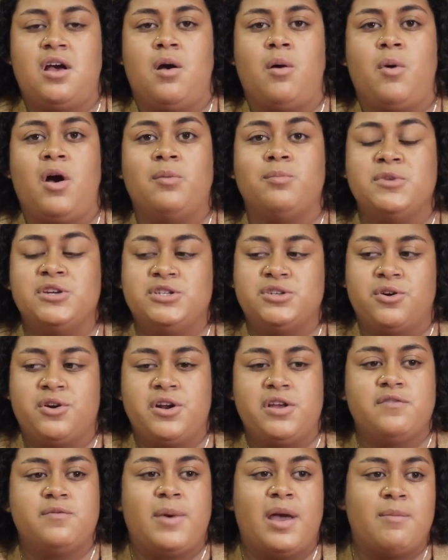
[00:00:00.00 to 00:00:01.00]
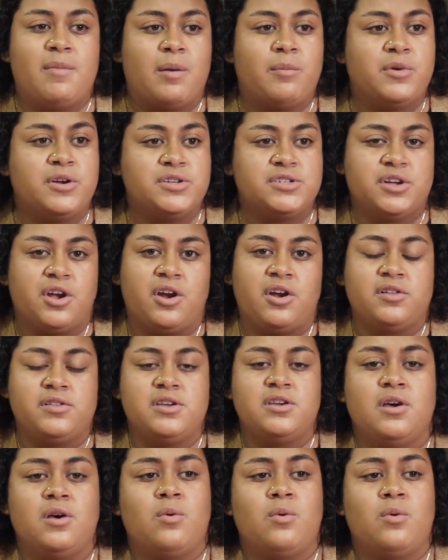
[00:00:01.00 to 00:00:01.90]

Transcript: A majority of my members currently